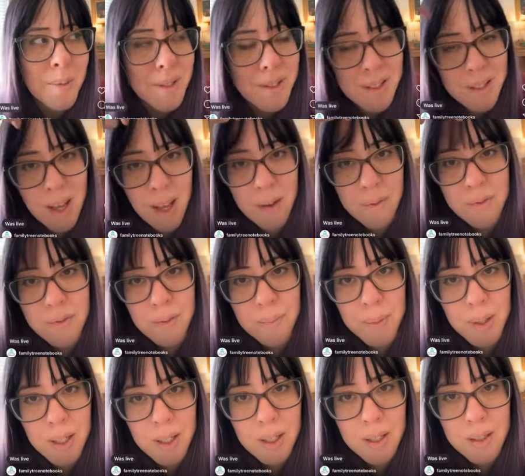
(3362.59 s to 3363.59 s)
bit
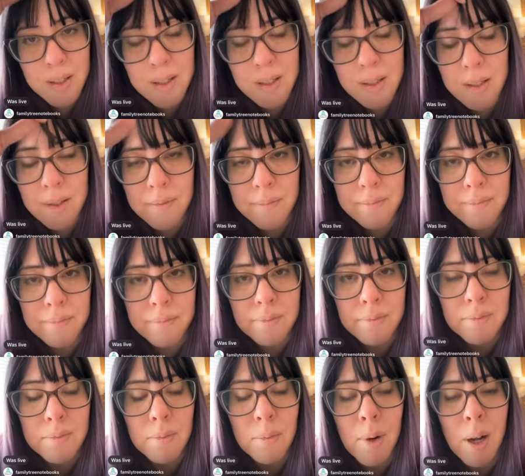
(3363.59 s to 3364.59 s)
scuffed because
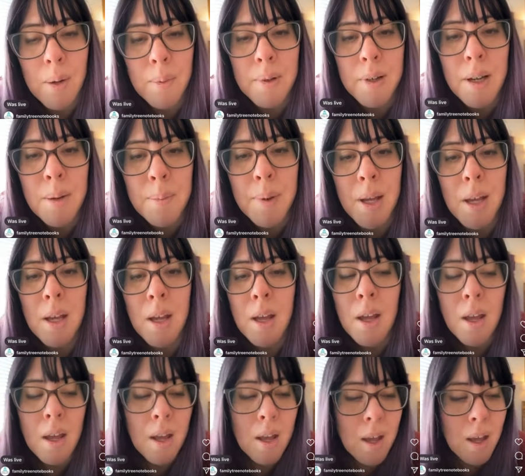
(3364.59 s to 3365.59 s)
why wouldn't it be?
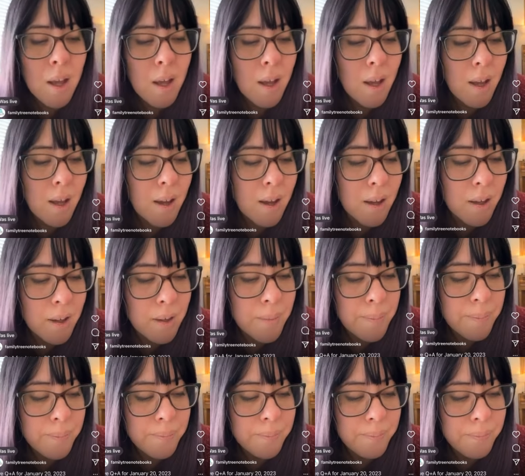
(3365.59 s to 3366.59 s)

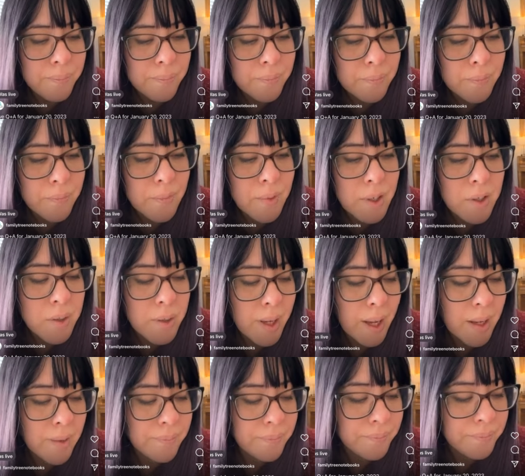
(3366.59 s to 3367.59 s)
Um, so
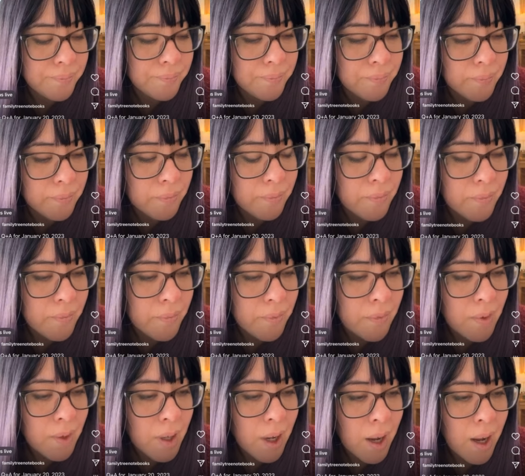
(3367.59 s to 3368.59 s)
yeah,
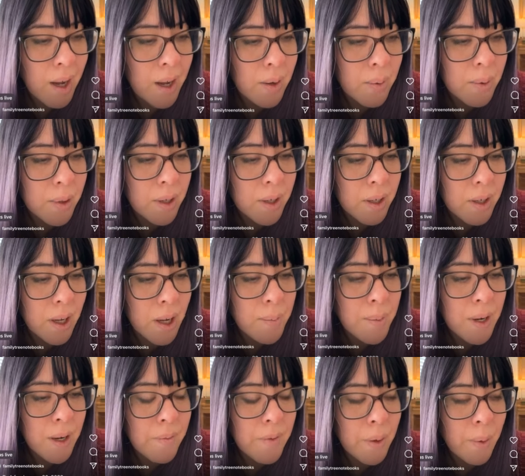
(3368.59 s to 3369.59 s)
I would, I
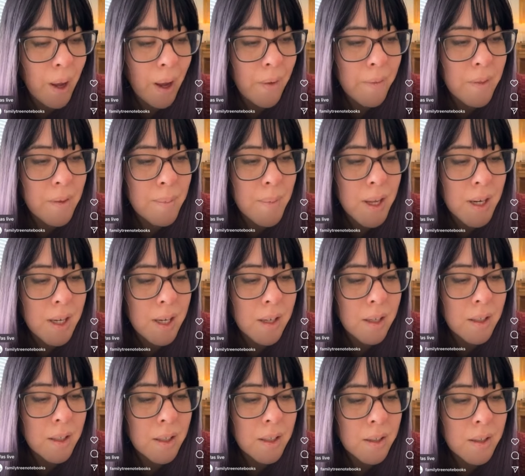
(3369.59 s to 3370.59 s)
mean, if you have the
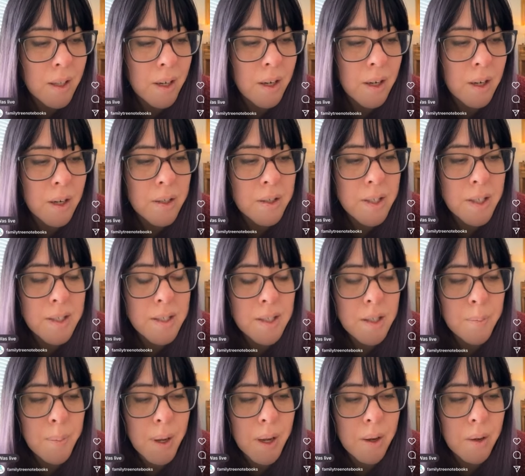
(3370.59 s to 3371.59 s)
money, there are
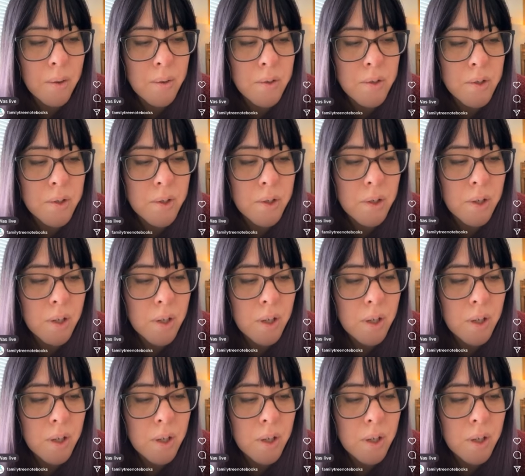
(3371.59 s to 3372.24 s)
disc bound